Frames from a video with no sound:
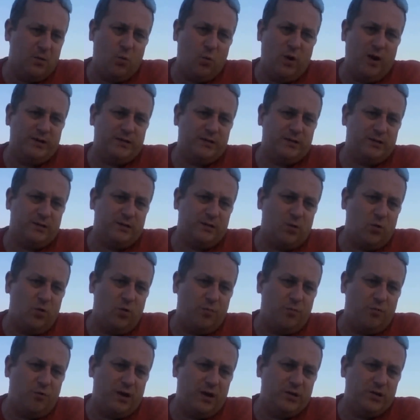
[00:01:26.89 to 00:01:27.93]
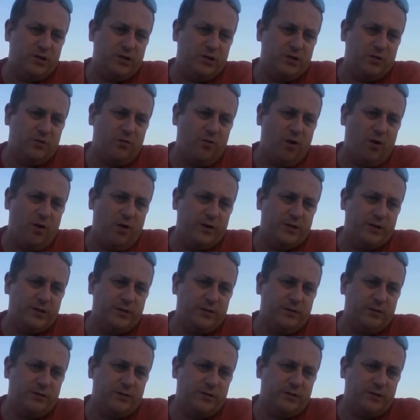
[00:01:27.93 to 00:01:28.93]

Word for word: west corporations are rising to a